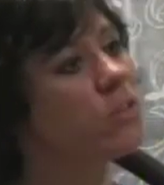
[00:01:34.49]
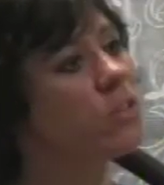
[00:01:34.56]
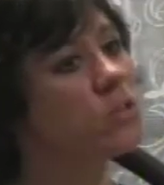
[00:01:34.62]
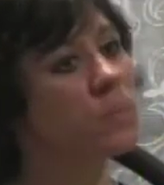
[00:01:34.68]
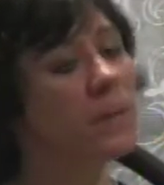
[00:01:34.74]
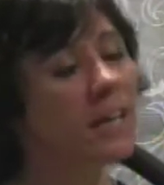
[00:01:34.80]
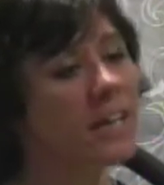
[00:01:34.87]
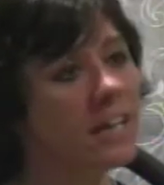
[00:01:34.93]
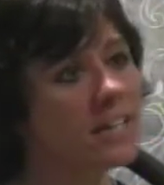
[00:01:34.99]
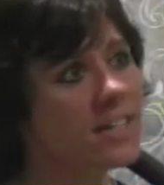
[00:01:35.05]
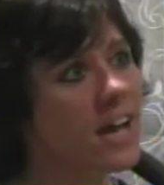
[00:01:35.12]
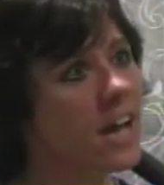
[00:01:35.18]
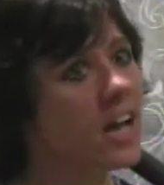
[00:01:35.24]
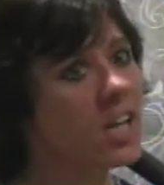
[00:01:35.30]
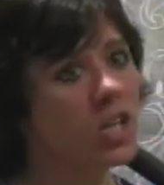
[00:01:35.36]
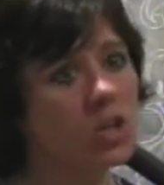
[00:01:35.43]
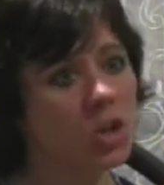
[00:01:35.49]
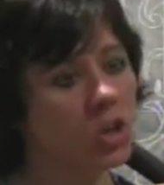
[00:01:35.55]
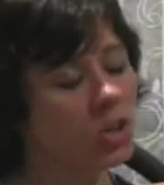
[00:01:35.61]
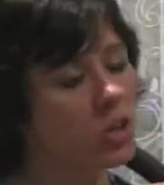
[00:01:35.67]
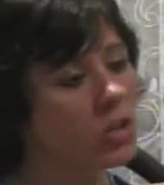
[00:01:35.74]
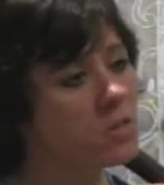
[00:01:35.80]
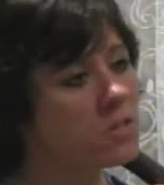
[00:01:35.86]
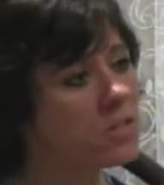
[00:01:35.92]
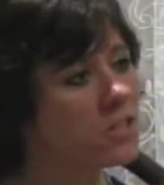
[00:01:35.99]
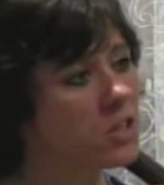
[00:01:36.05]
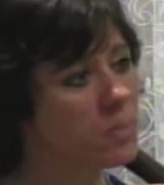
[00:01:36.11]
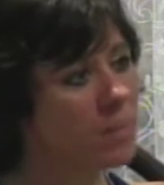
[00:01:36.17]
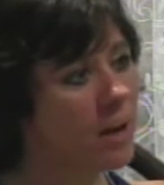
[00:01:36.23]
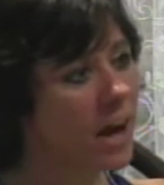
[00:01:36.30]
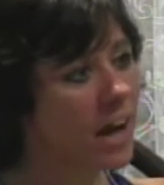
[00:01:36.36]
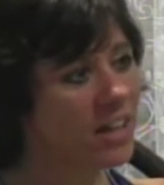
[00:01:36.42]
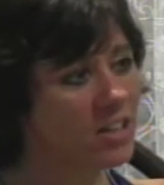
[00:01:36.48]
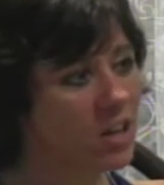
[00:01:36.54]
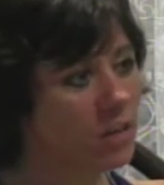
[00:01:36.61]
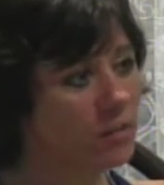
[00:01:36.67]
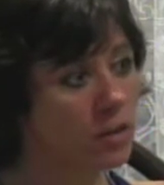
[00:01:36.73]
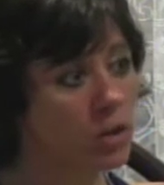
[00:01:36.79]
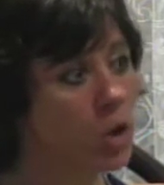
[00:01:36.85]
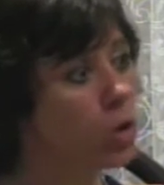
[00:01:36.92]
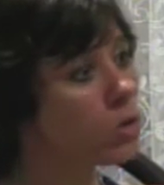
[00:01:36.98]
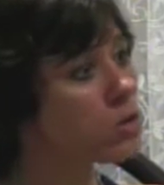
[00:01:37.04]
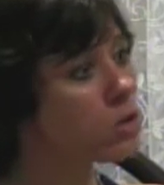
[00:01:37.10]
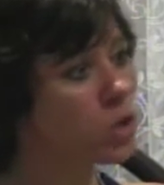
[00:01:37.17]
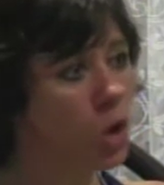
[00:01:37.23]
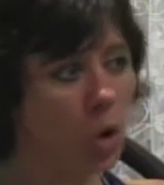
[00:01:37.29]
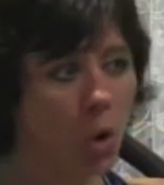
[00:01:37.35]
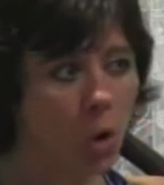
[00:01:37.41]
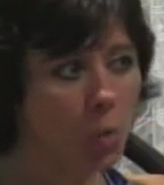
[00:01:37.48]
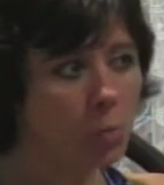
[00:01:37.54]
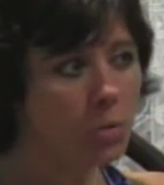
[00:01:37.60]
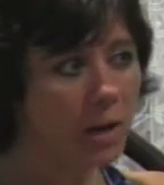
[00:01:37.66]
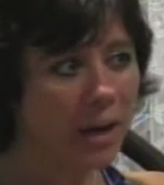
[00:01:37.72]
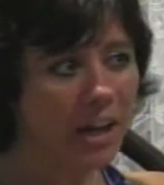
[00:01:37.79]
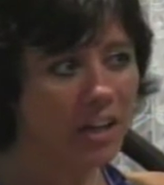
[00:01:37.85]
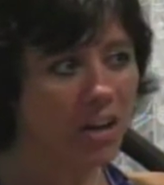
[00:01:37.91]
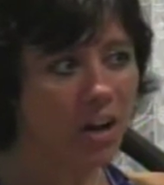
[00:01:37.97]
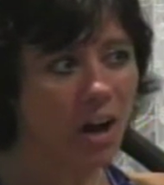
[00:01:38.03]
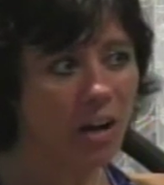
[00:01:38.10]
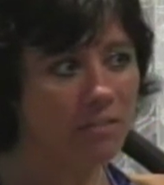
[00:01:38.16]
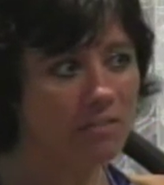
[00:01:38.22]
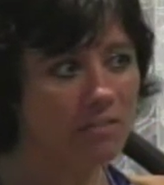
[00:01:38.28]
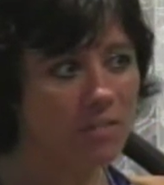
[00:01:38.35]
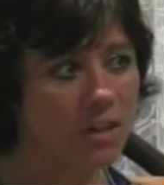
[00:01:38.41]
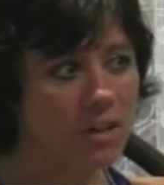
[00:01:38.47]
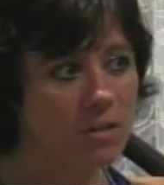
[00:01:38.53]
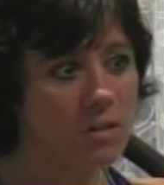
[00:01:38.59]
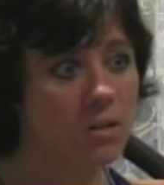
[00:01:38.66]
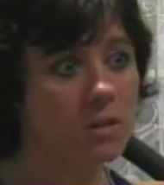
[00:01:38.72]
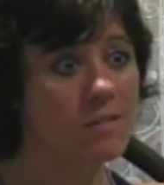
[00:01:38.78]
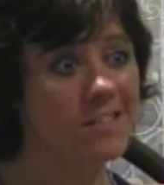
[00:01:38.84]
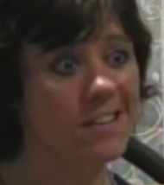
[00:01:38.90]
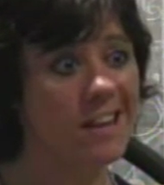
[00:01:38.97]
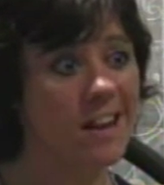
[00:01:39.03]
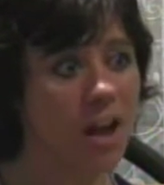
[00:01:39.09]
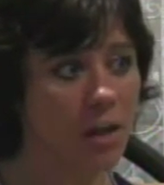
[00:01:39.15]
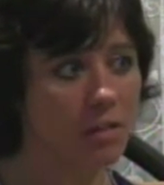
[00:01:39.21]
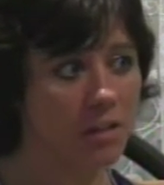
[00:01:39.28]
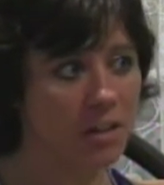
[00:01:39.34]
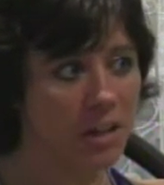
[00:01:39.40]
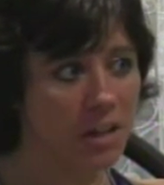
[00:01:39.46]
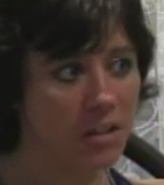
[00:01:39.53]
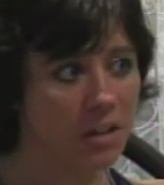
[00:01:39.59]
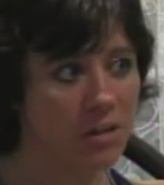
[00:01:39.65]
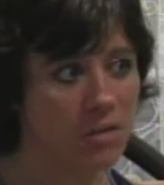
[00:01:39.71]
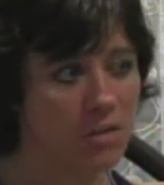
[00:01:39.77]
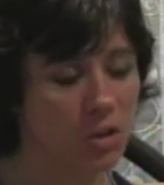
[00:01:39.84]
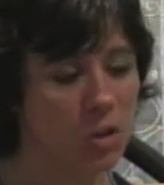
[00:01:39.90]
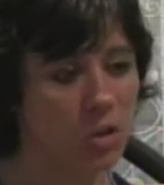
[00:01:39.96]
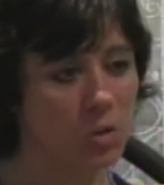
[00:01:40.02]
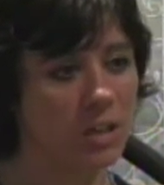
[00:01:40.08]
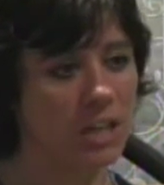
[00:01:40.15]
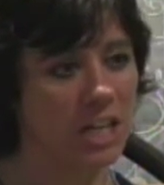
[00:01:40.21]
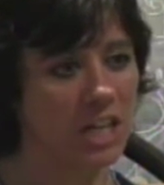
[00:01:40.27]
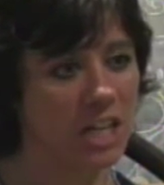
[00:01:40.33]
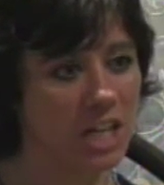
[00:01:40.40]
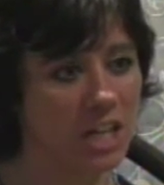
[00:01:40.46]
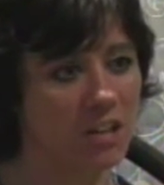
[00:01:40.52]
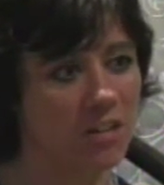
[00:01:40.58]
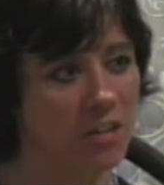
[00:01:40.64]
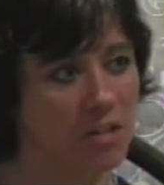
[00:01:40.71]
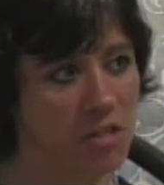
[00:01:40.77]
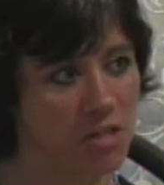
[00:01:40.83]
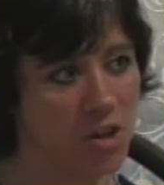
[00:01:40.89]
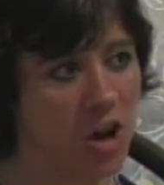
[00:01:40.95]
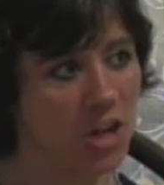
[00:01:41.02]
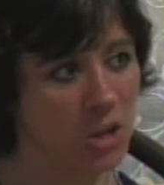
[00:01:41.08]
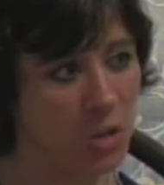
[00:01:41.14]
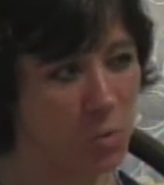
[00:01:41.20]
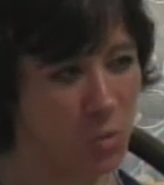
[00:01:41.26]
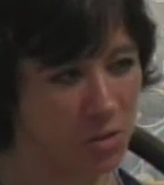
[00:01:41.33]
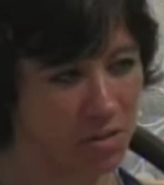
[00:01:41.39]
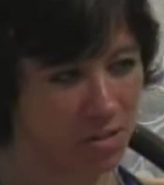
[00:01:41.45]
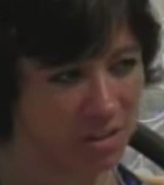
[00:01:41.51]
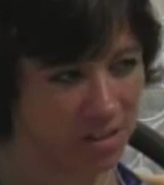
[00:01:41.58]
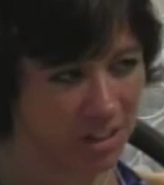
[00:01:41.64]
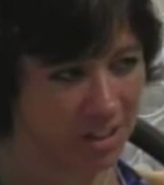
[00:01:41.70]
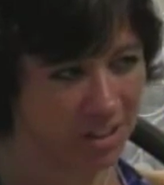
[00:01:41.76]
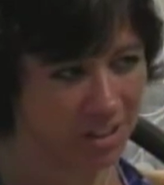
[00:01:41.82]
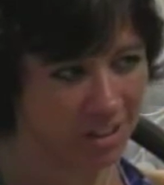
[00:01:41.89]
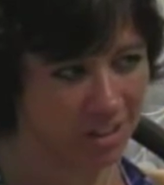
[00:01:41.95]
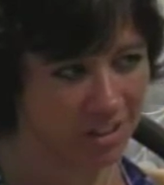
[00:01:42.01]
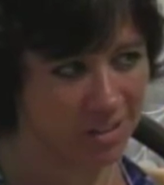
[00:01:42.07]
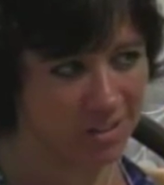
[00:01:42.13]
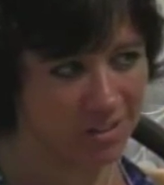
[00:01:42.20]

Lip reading: Which means you're closing your mind off. You're closing your whole brain off. So there's nothing in there. So you can hear a thought you weren't thinking.